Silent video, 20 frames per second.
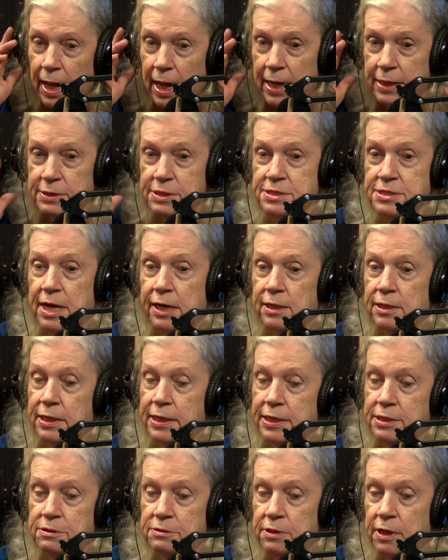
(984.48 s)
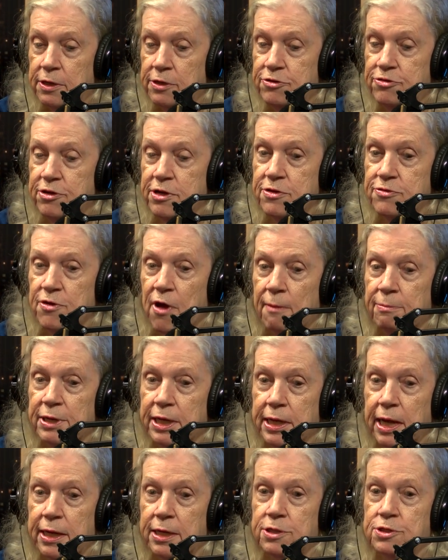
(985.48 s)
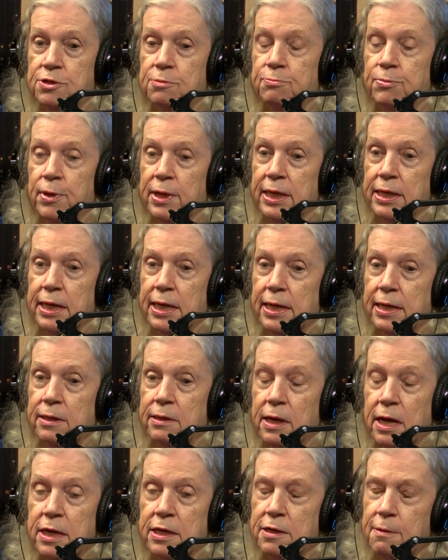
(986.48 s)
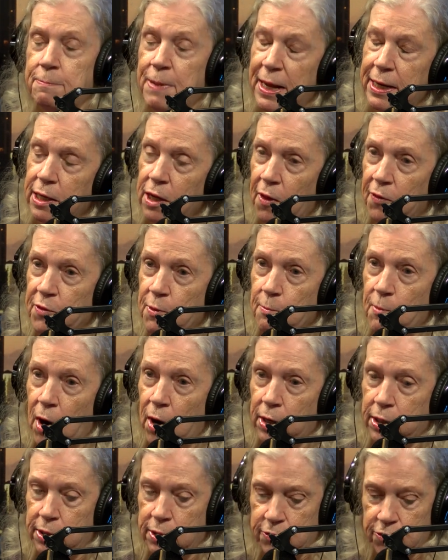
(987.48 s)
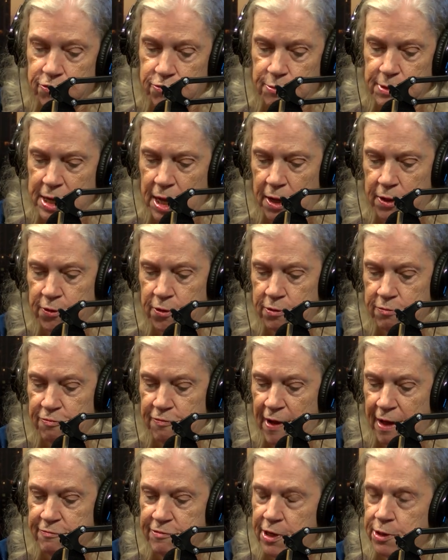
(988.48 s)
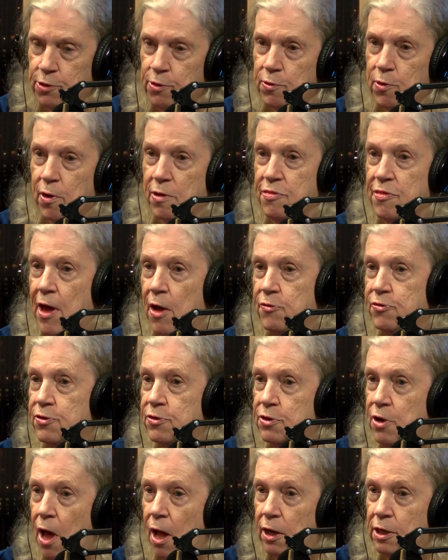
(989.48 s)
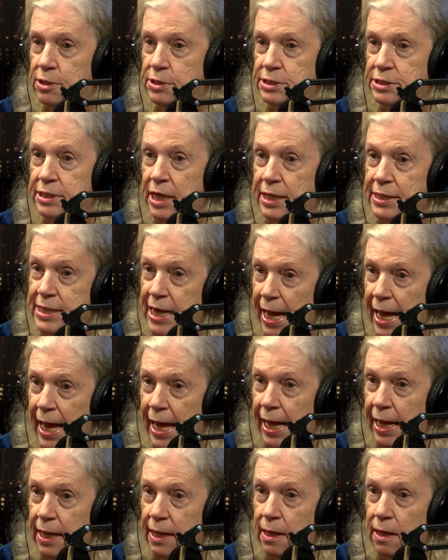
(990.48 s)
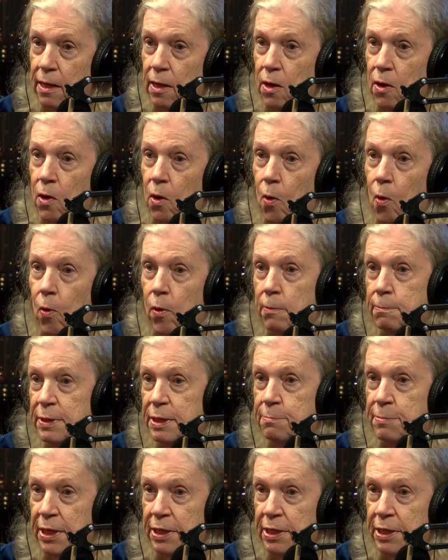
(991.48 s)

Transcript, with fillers: and suddenly she's obligated to bring in depending on the market 300 500 or 1000 dollars a day or be